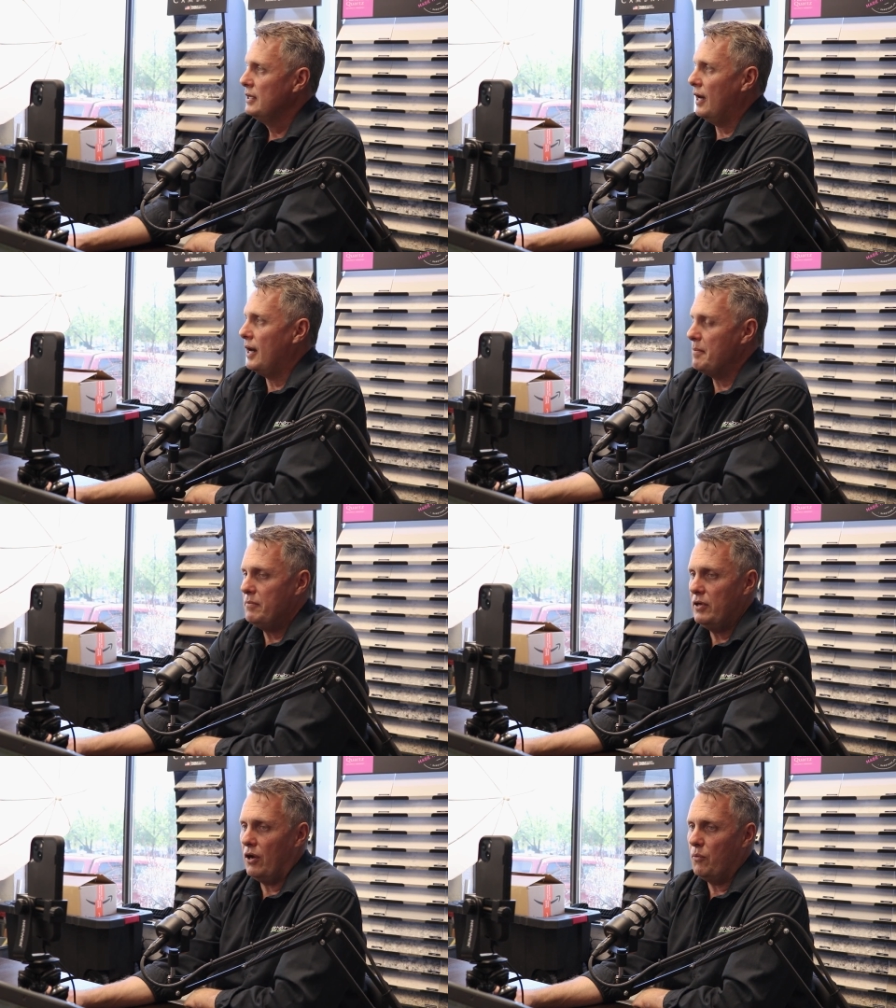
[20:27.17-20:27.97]
um,
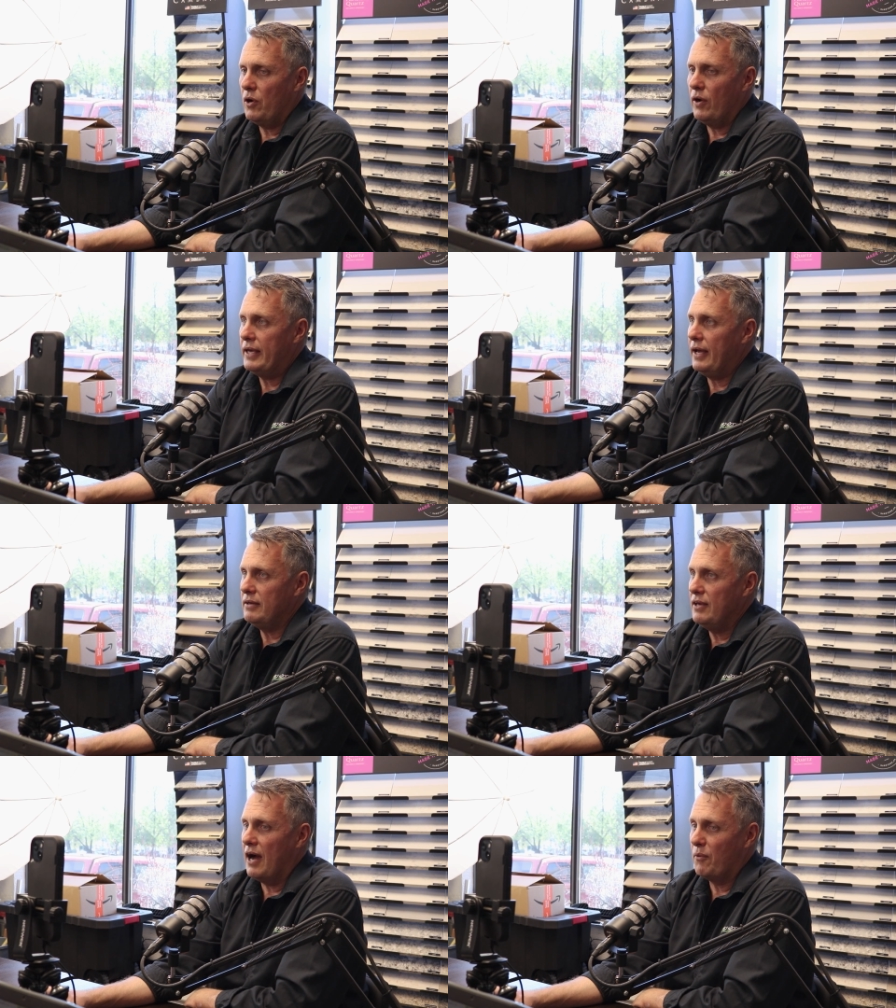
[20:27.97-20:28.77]
you know, when I
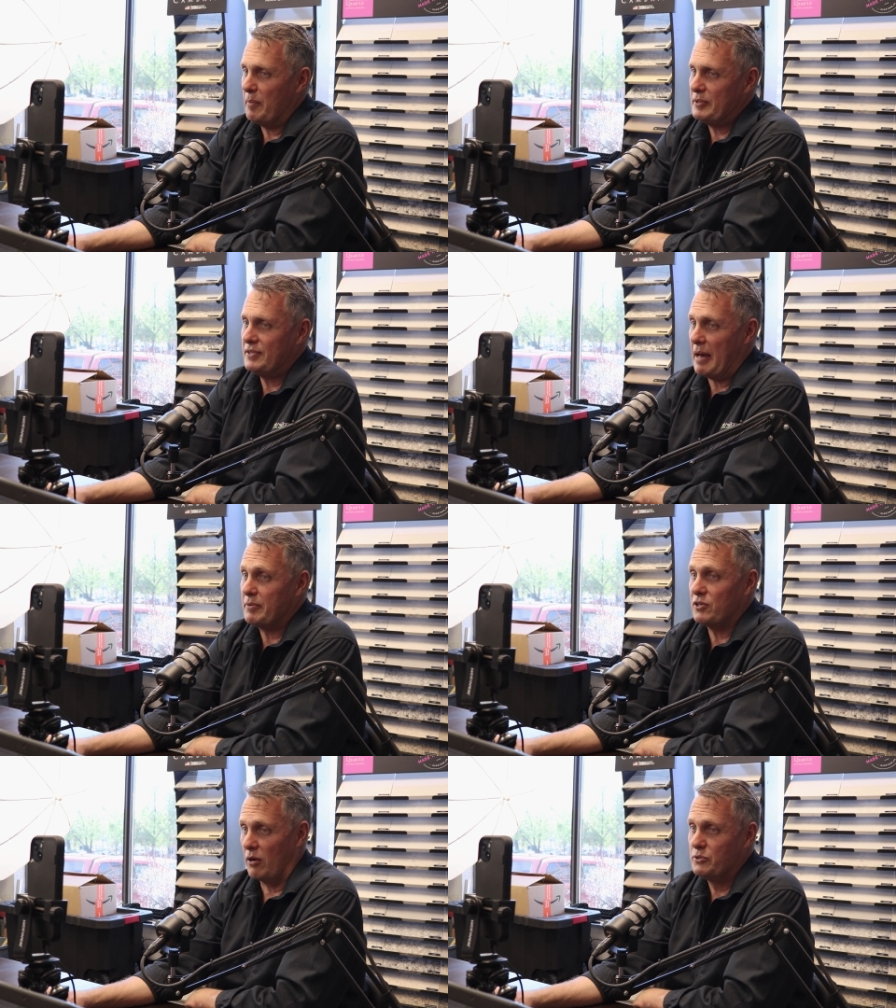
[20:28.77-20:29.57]
get young
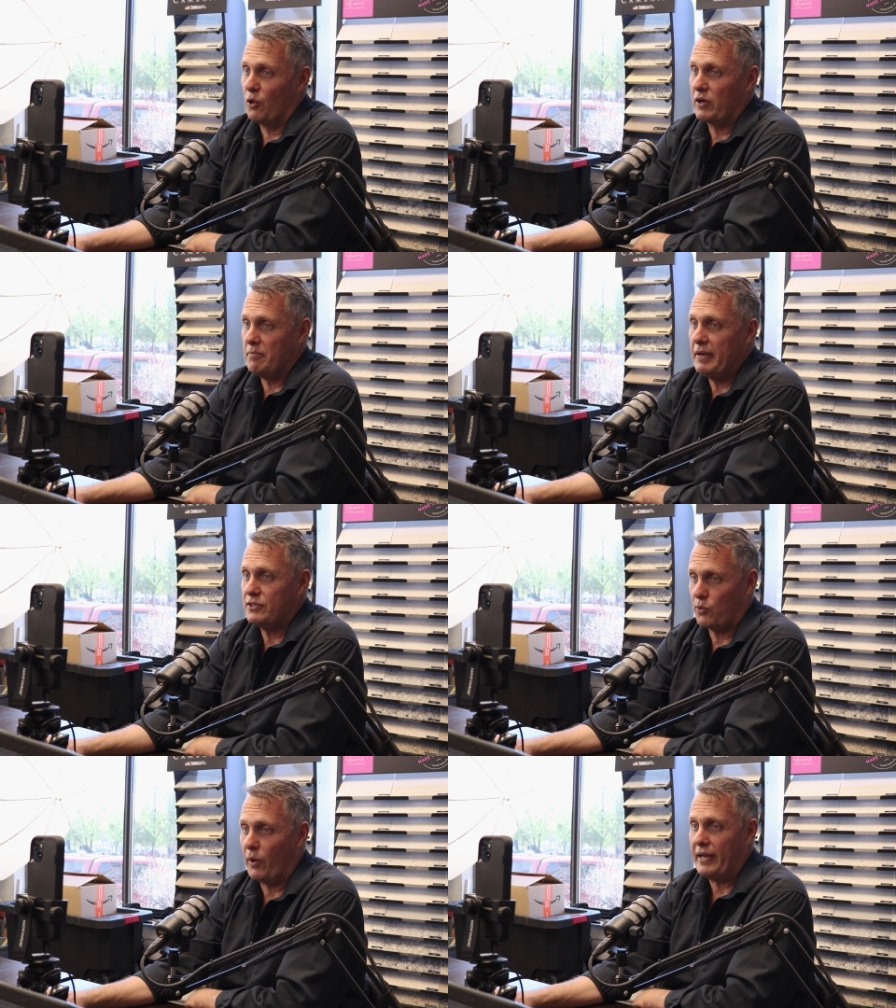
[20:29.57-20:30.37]
whippersnappers, and I'm talking
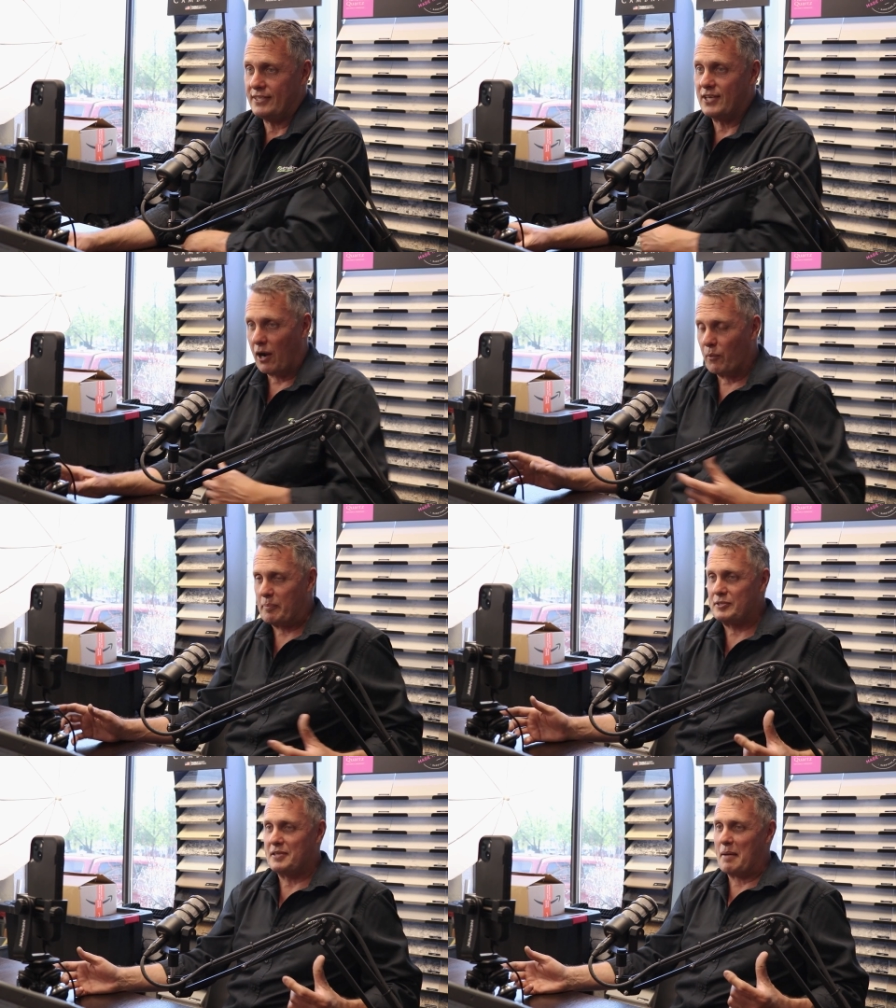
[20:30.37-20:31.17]
mid 20s young
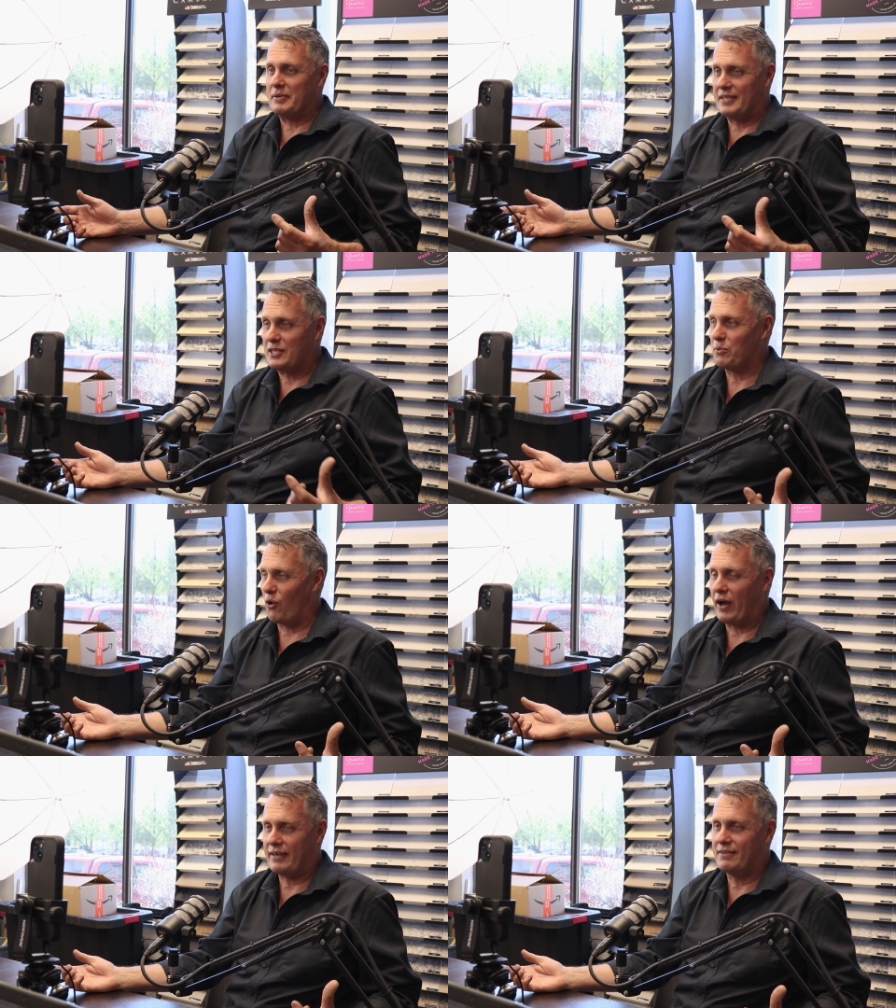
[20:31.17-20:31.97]
whippersnappers, that's what
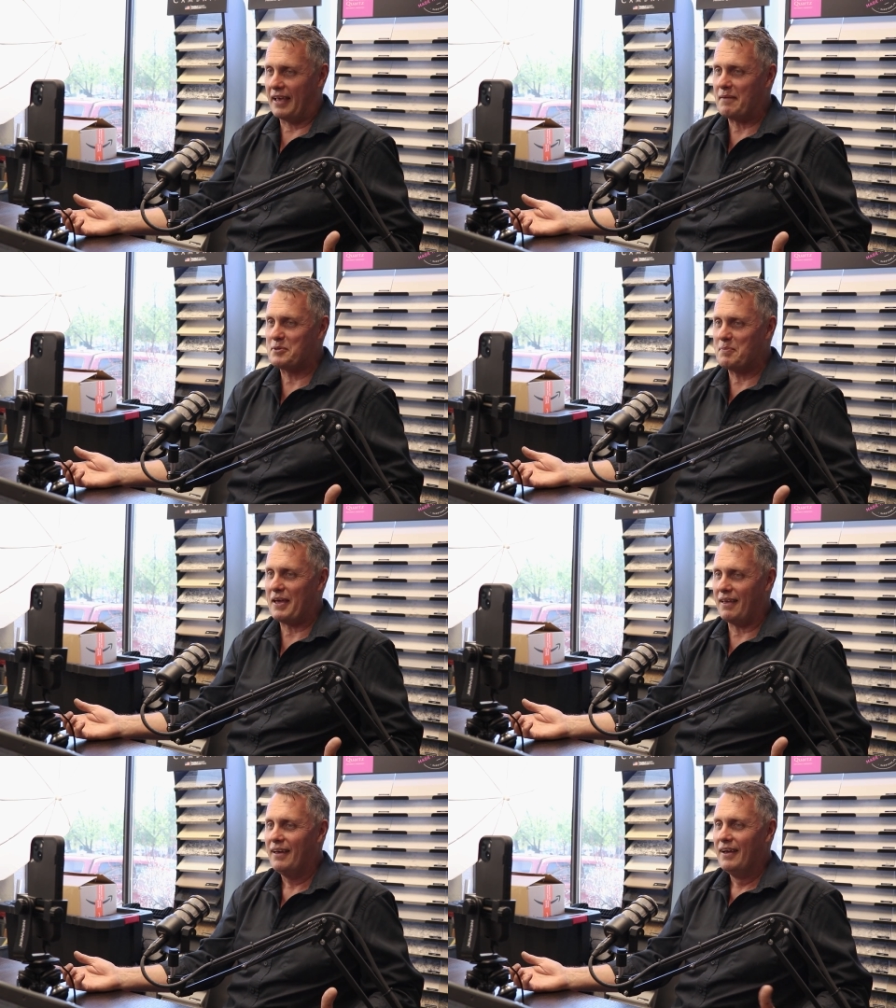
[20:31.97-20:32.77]
I deem to
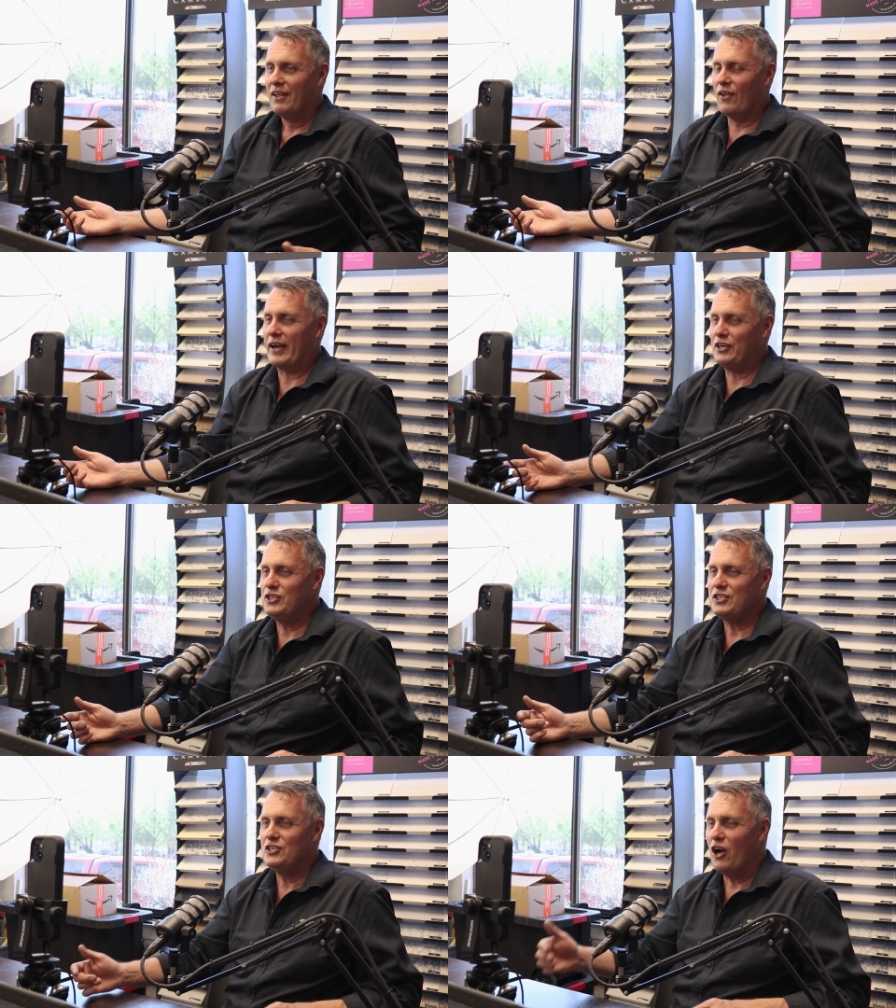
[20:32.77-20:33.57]
be like. You
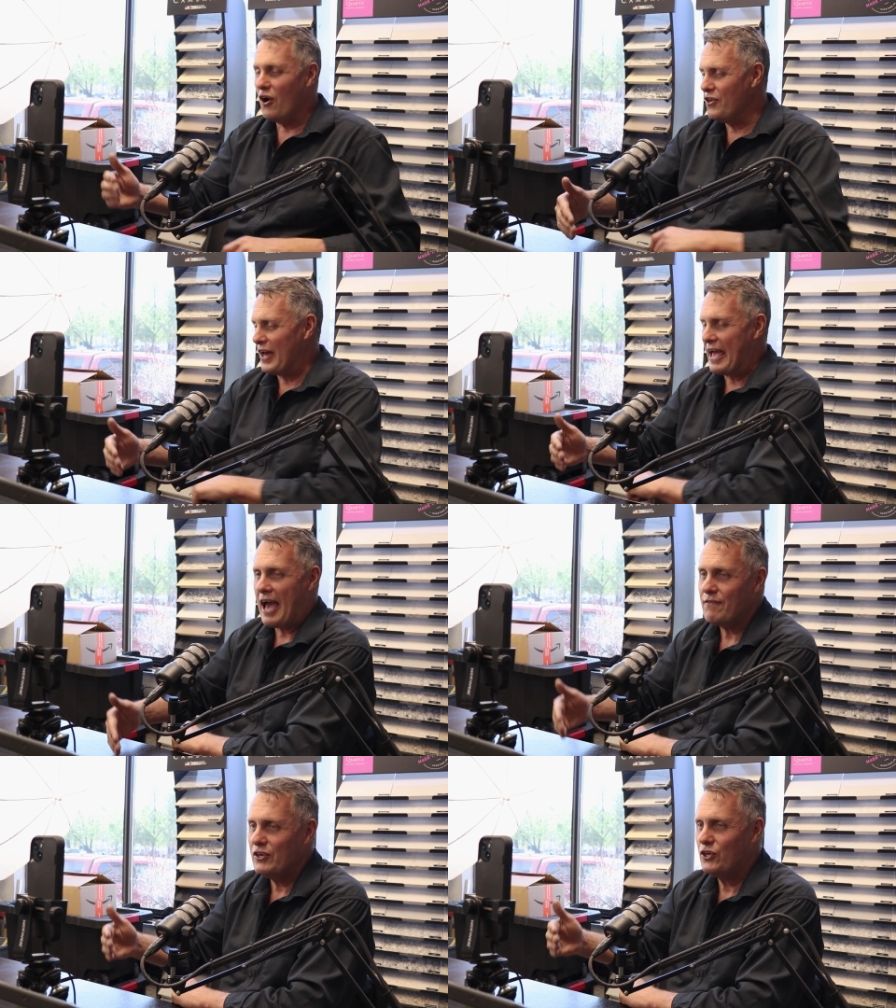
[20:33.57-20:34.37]
just know they
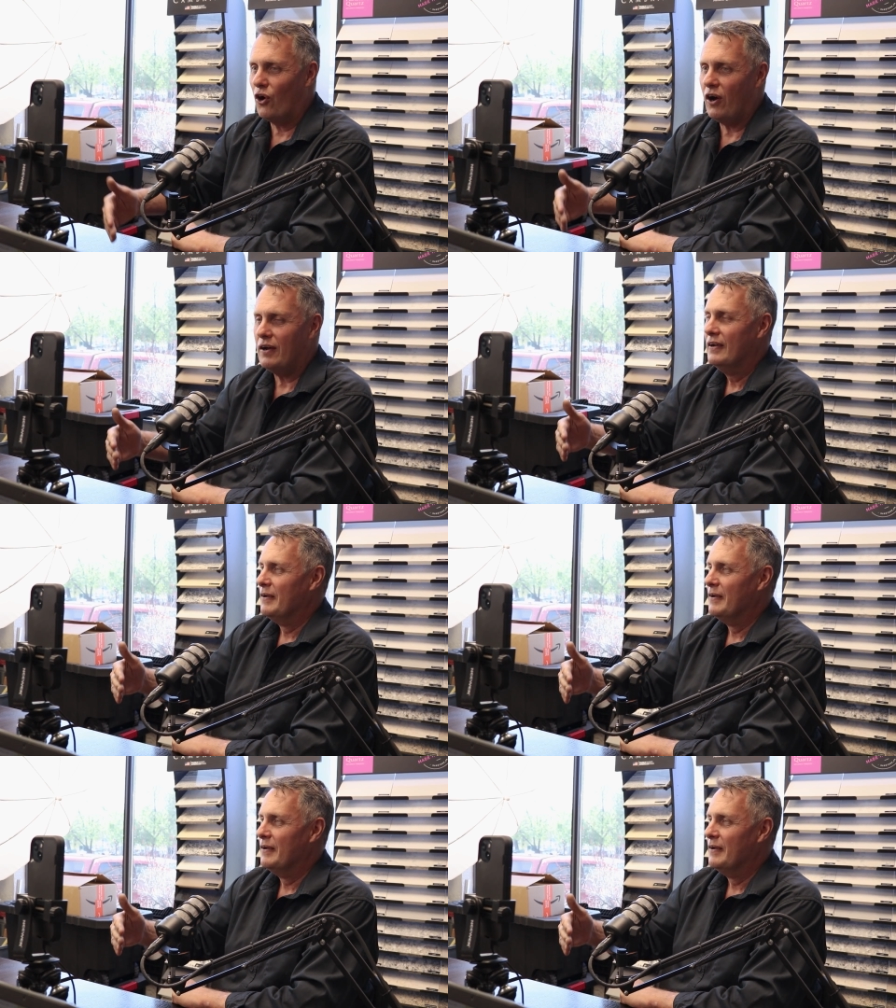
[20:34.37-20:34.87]
haven't got